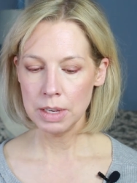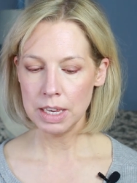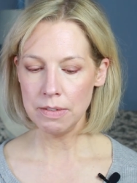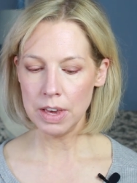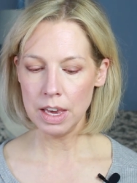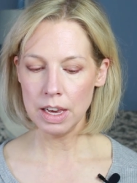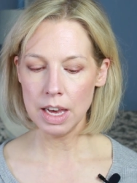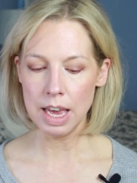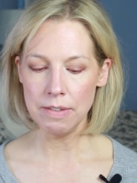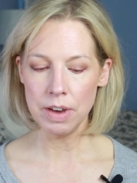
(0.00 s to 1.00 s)
giving
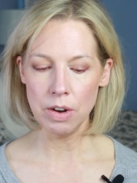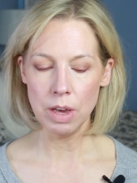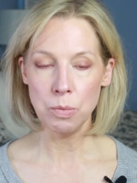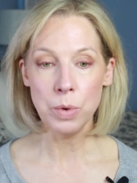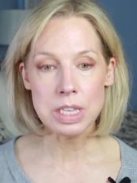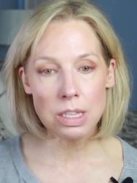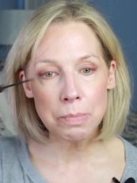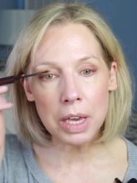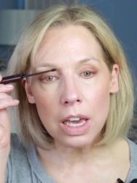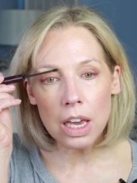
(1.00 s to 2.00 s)
a very
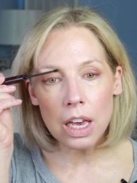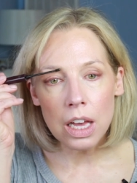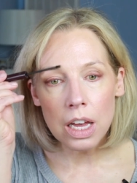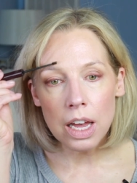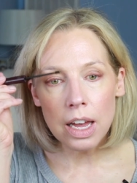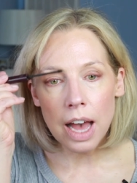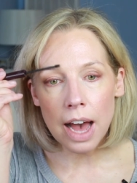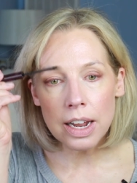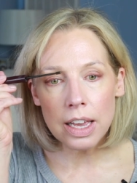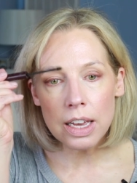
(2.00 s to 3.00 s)
wispy,
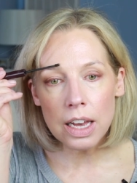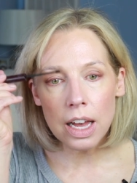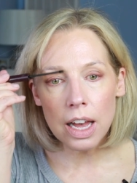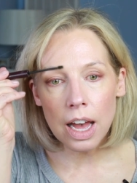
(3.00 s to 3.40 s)
adding,